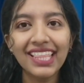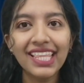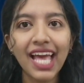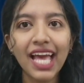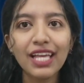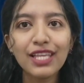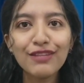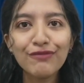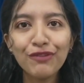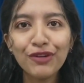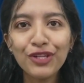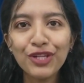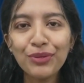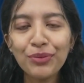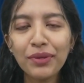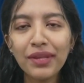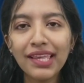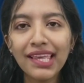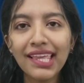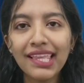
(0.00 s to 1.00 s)
Thanks for
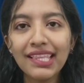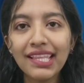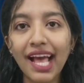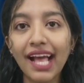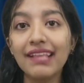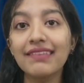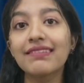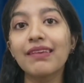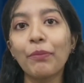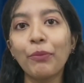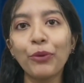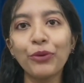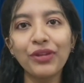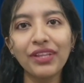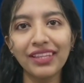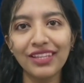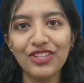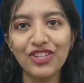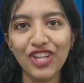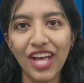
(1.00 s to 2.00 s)
tuning in and
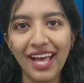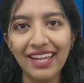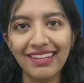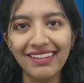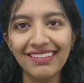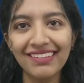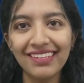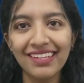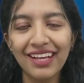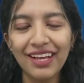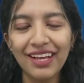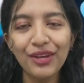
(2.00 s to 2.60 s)
supporting the channel.